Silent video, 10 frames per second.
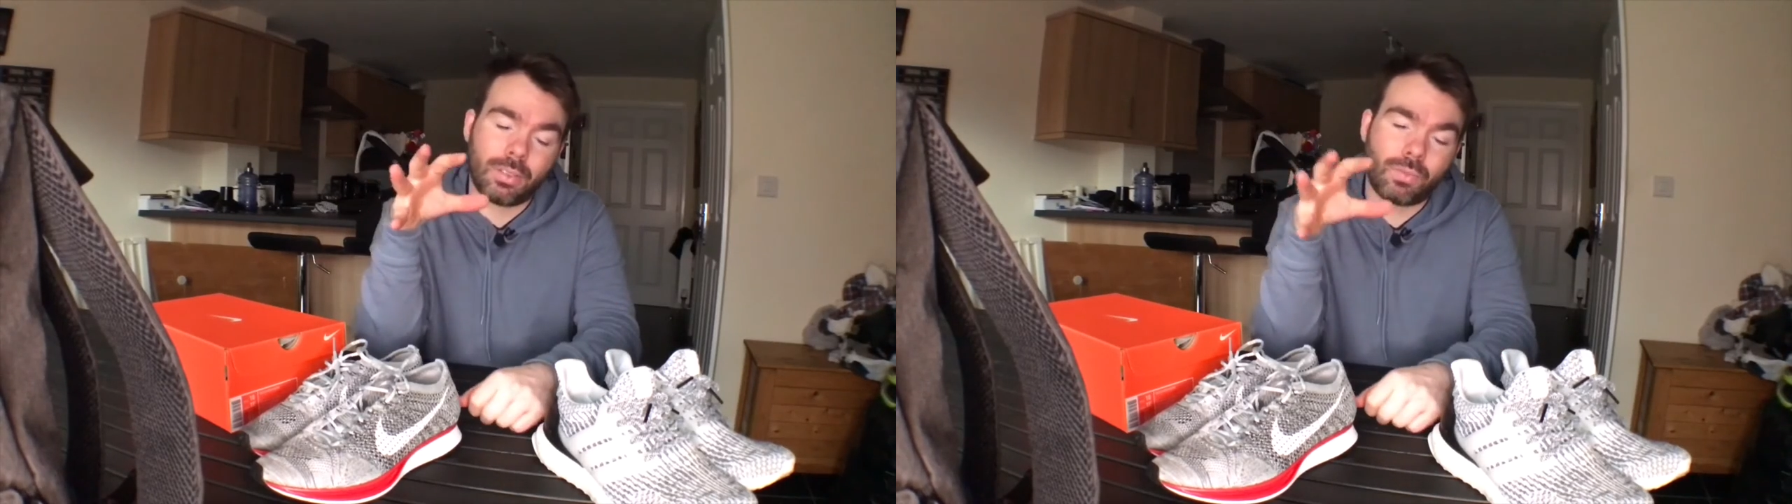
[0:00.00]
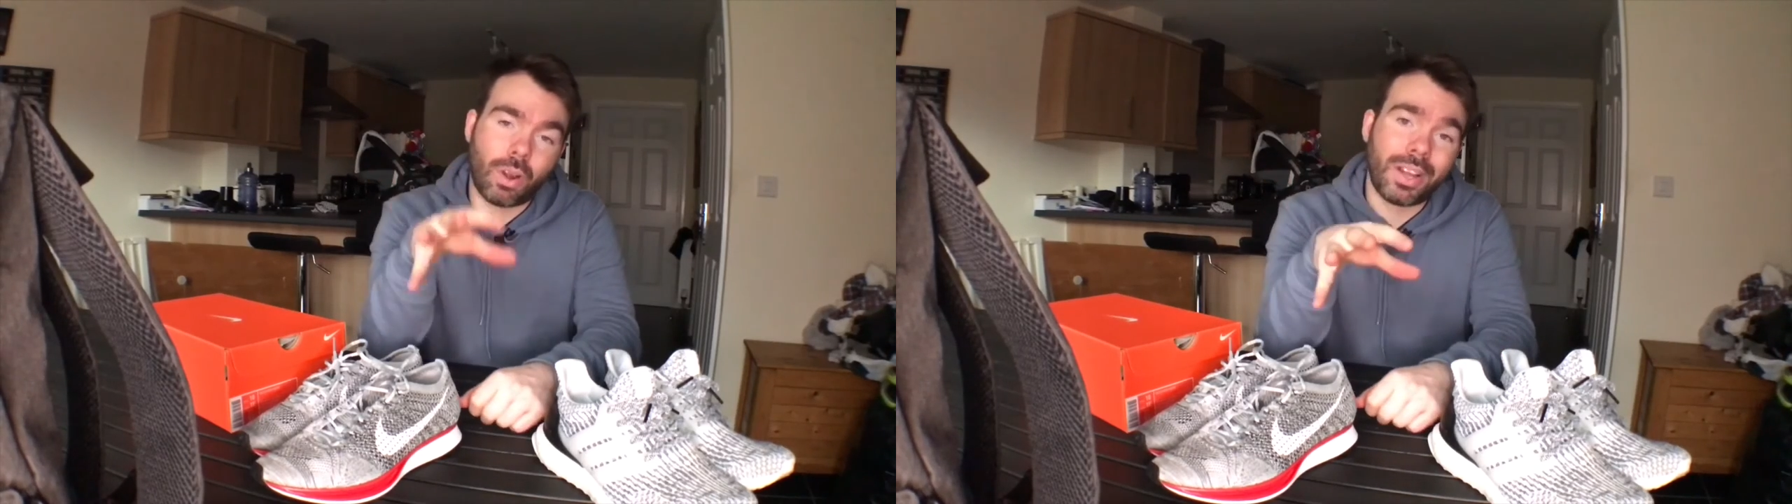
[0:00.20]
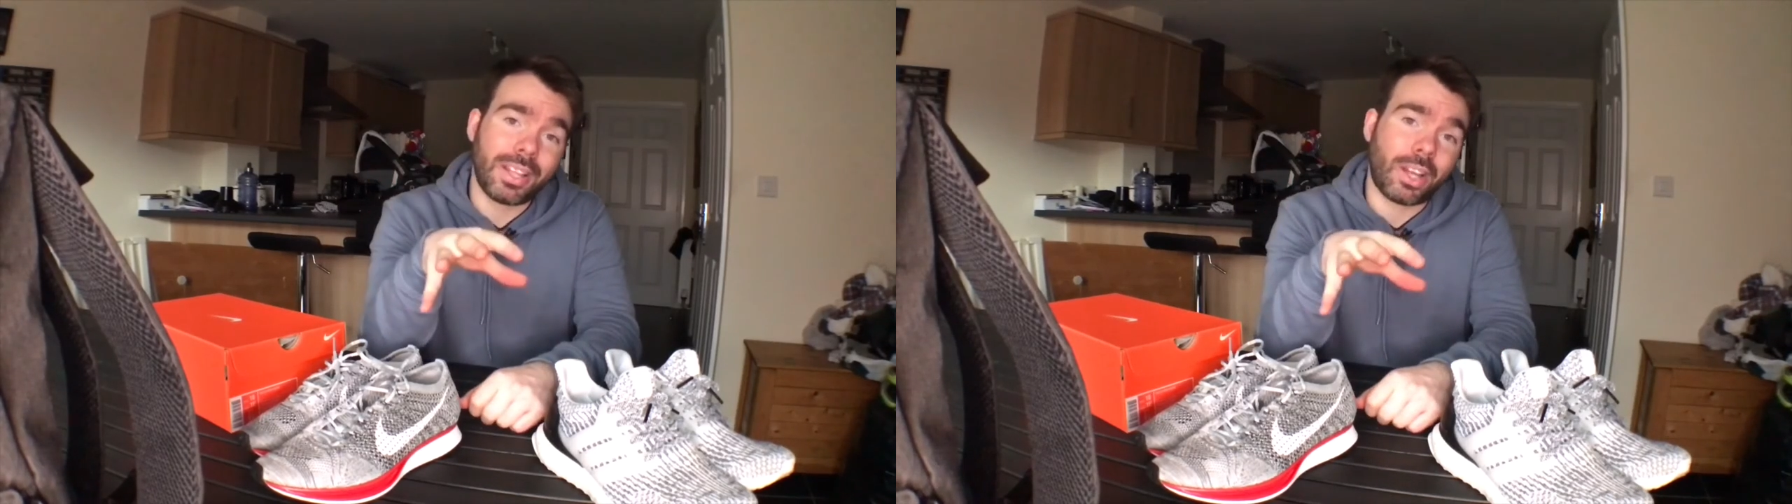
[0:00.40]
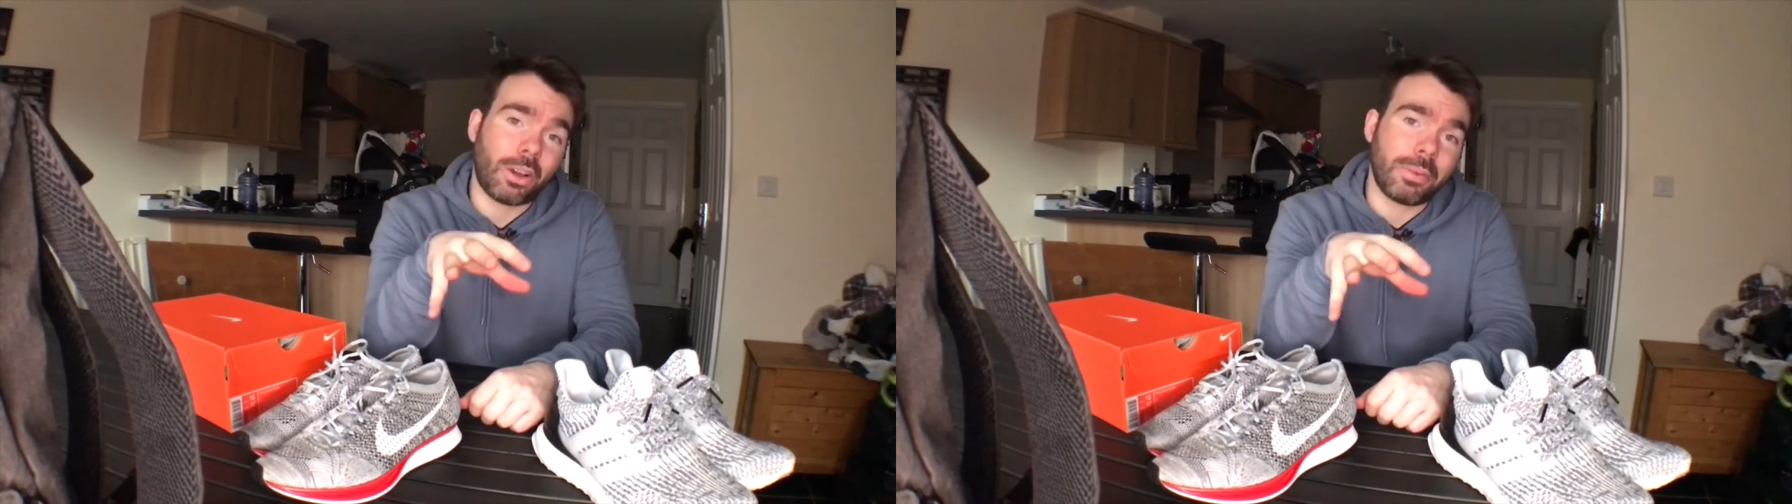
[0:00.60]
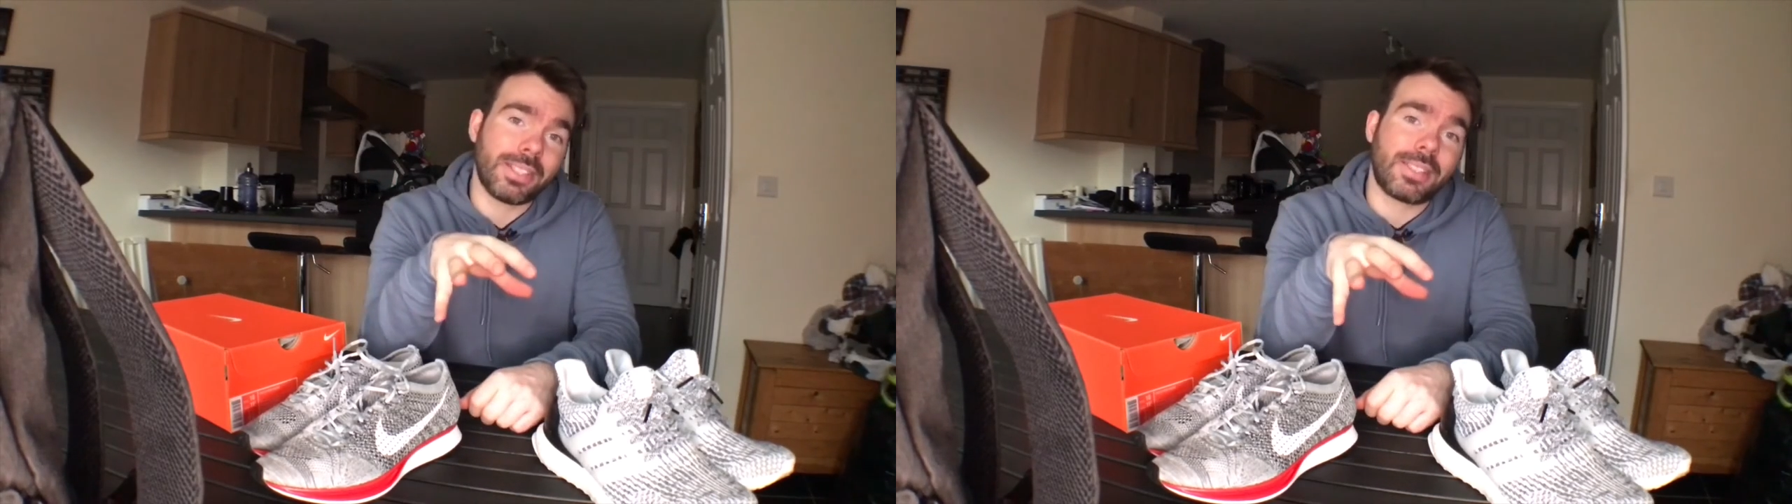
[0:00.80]
Write in the
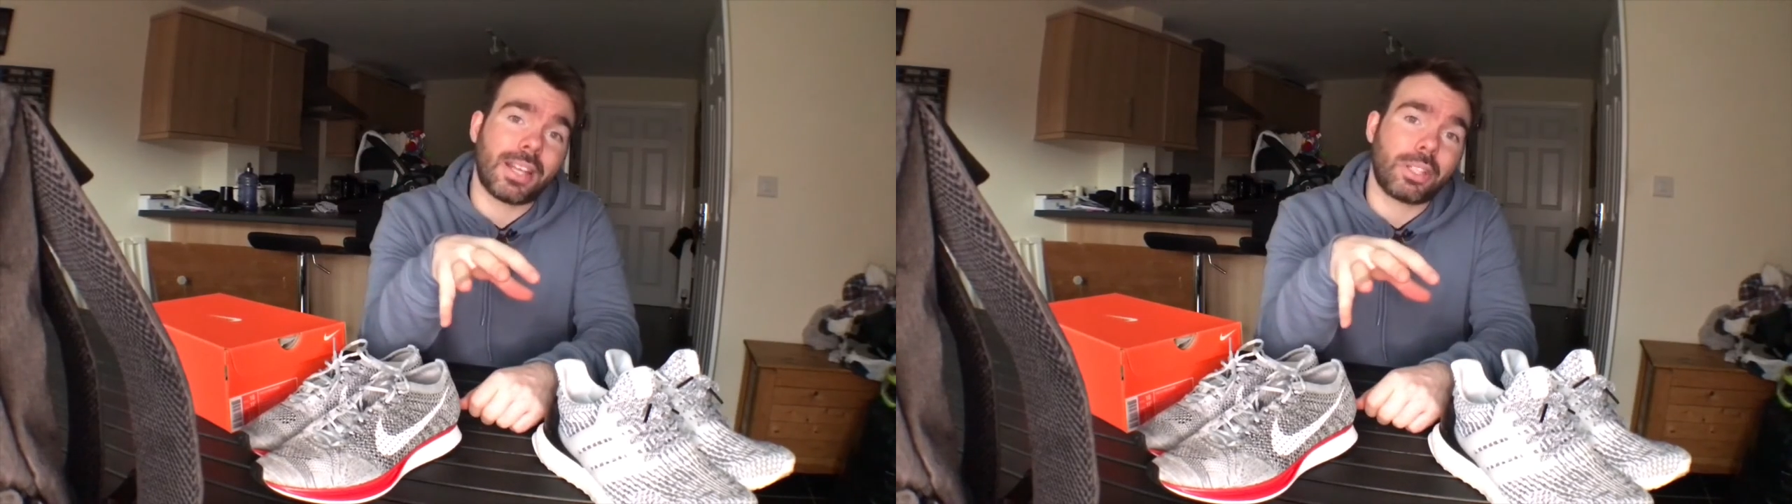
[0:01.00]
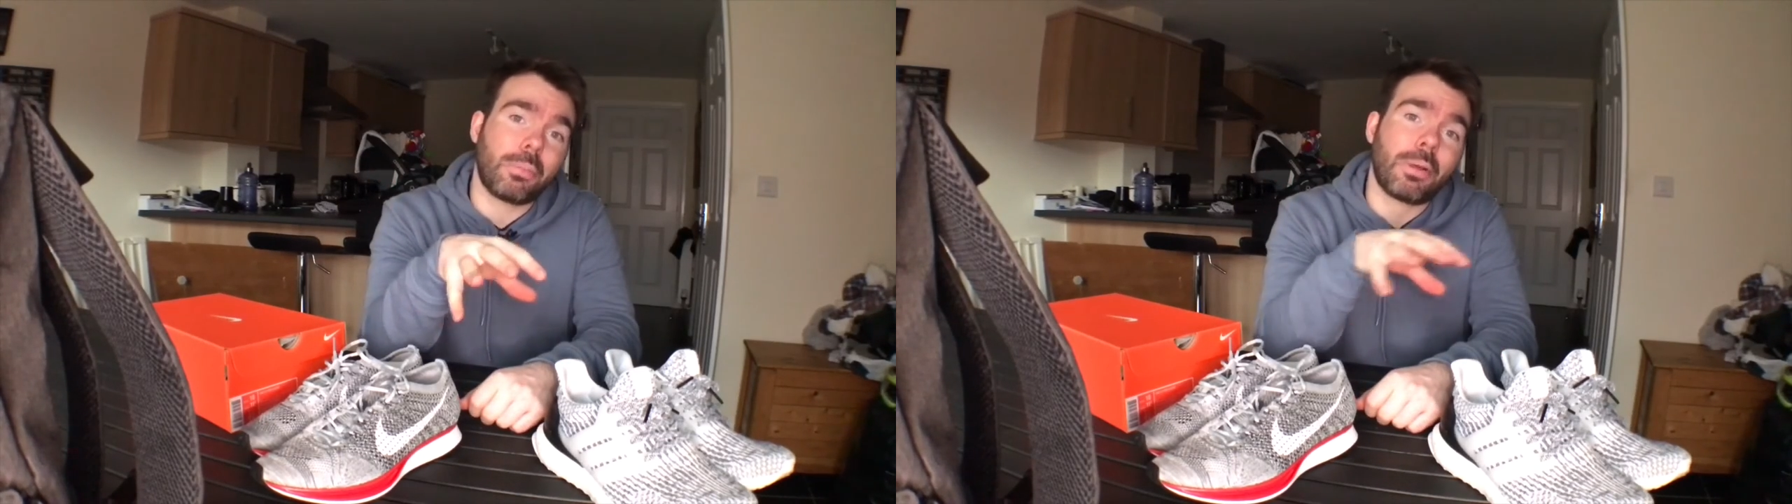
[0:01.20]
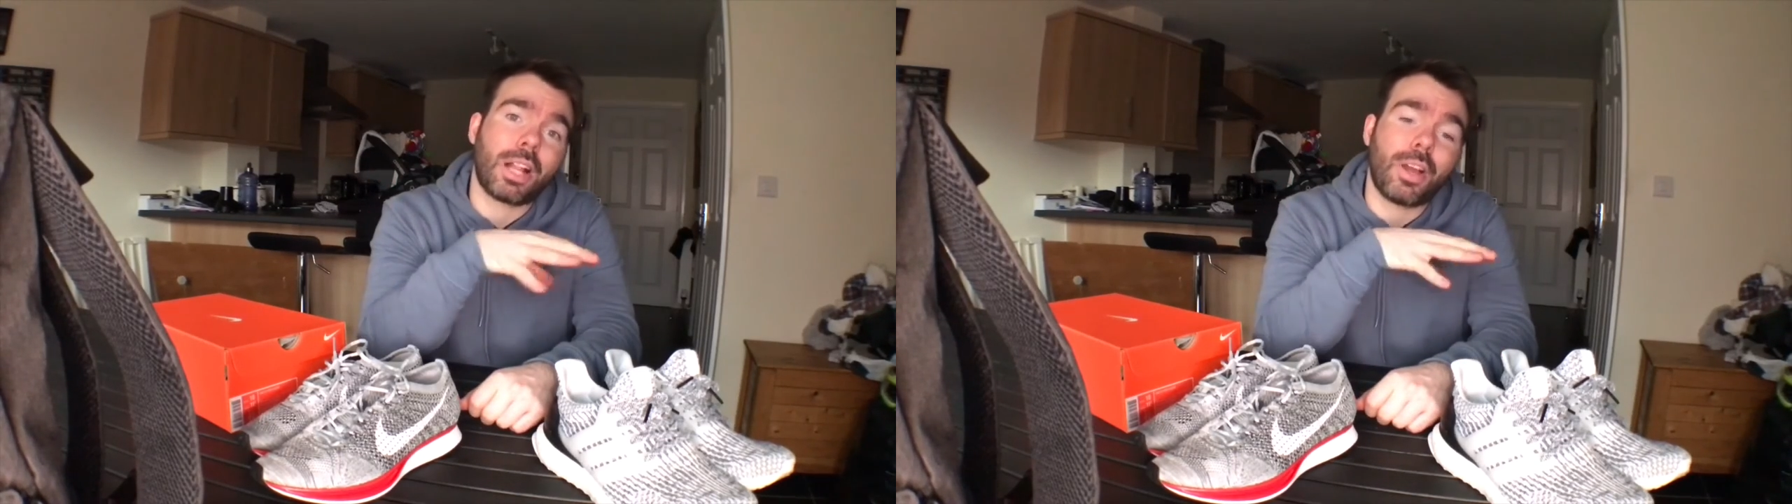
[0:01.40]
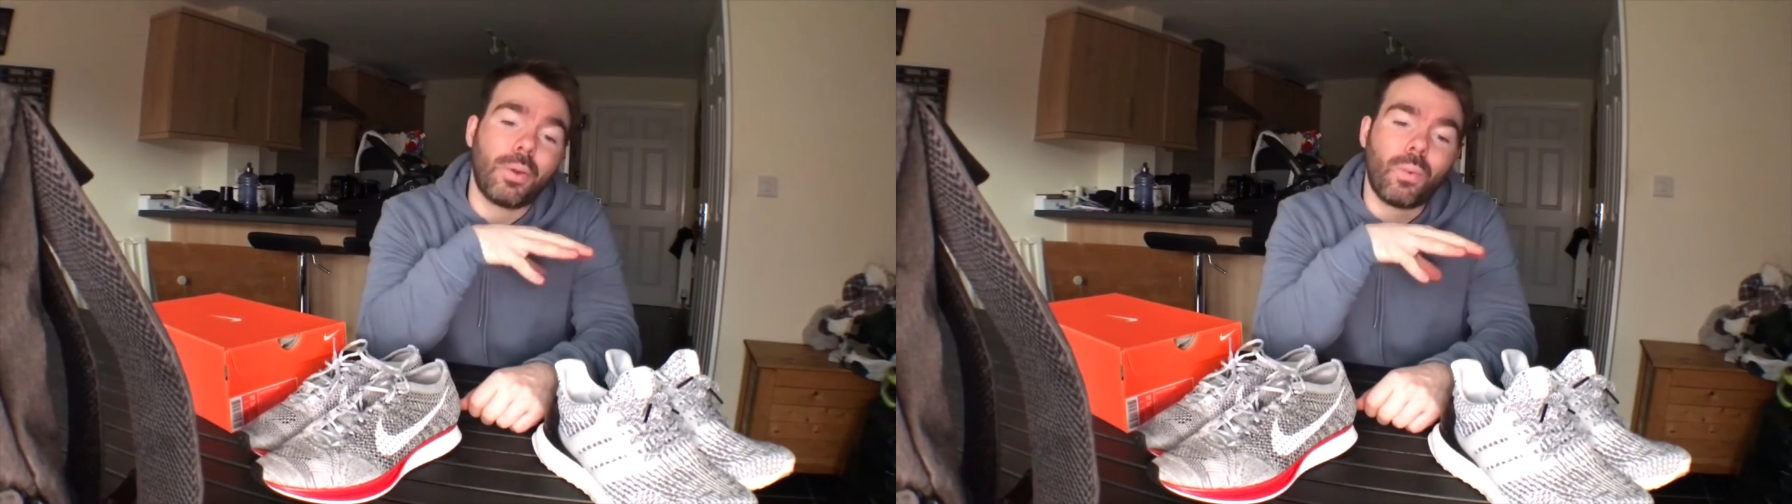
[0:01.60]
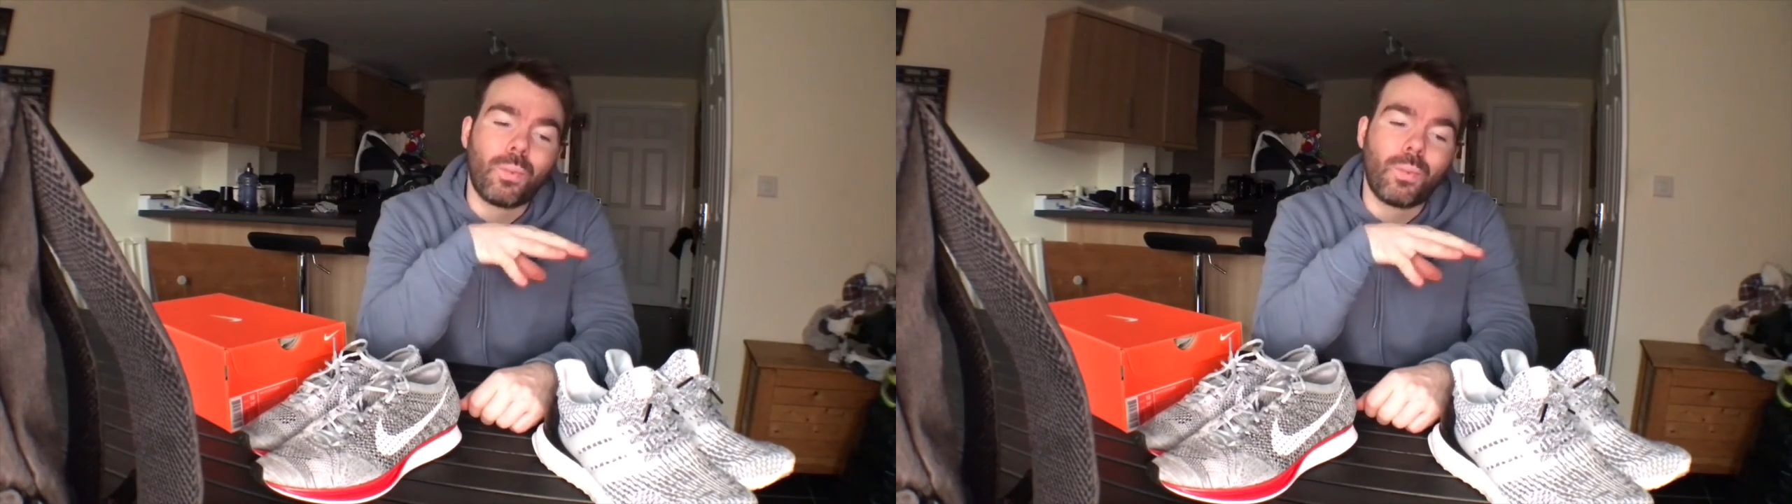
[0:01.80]
comments section below